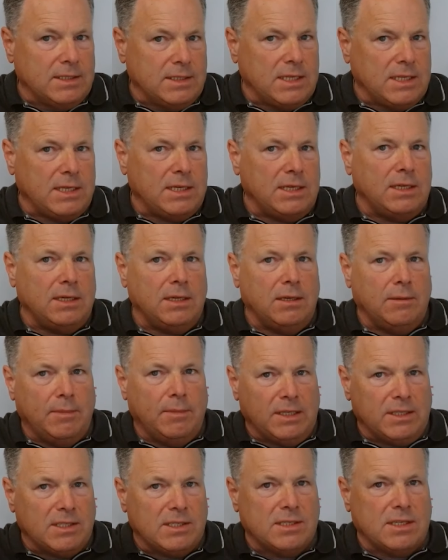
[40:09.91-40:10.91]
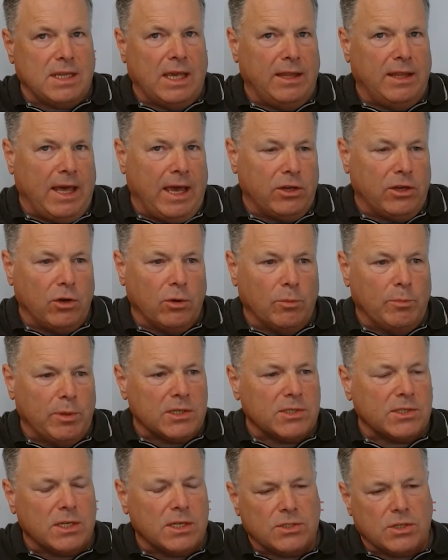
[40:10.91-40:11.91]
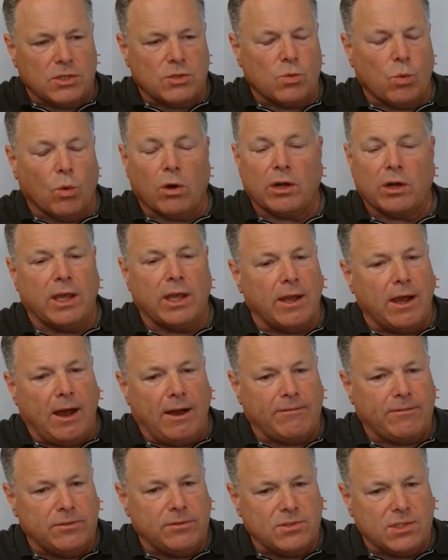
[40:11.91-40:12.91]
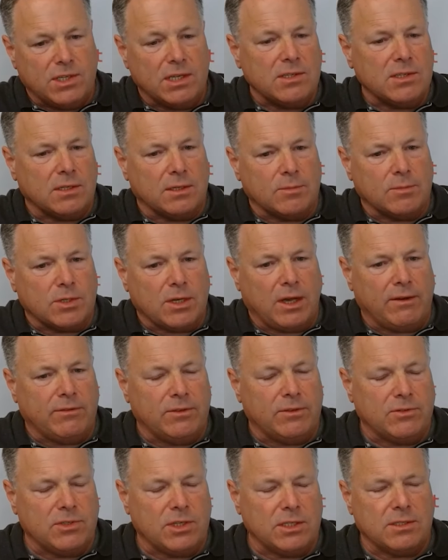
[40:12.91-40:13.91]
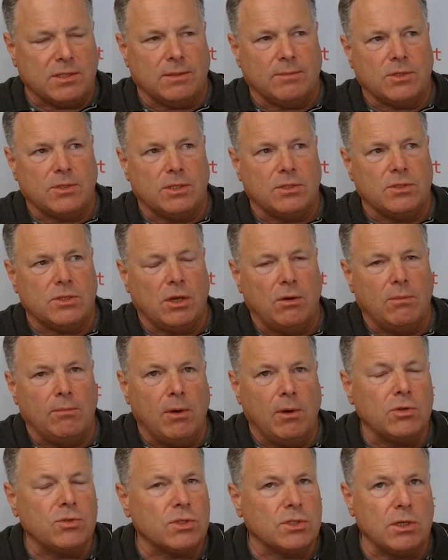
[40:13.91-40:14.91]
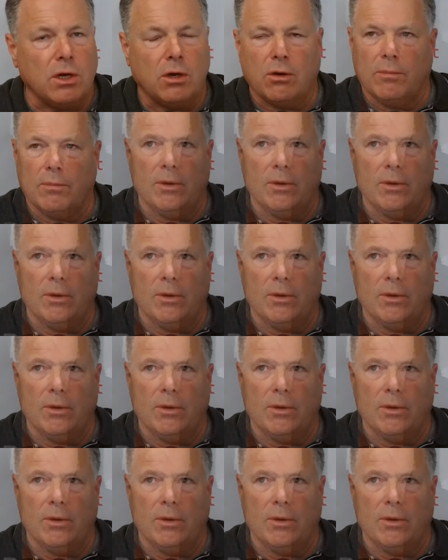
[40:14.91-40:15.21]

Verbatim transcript: team and and that your business is working off of systems off of systems and so yeah we usually